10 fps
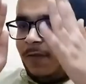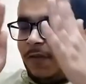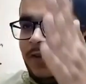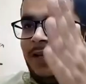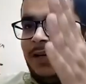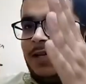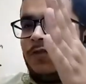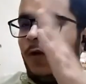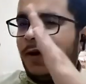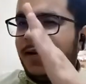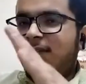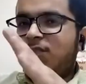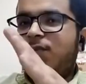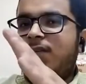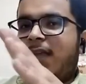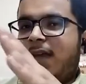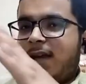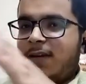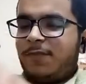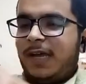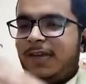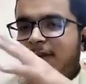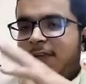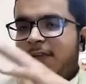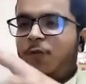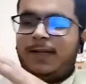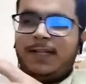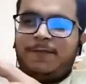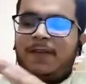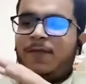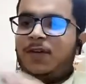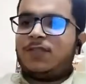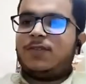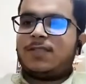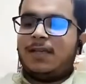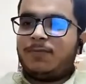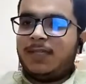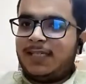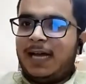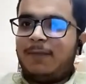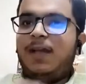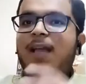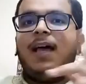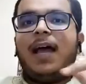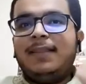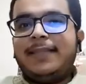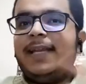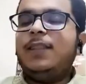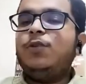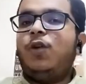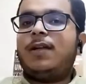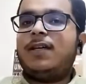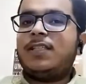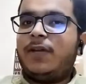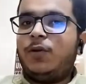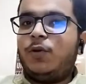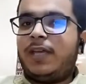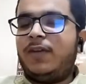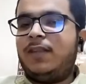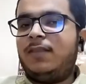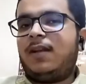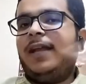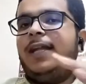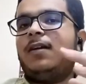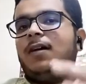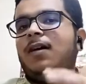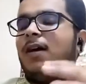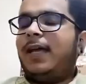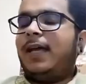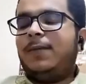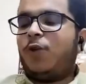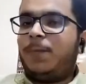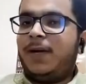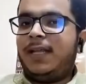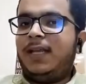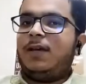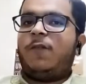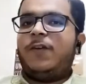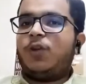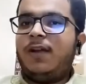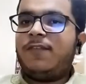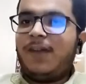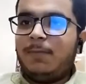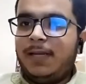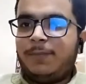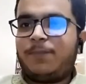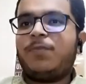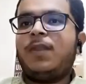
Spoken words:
50 years or 40 years over there and 45 years or something gap. And then Hindu daughters were, given the right in property of a joint family.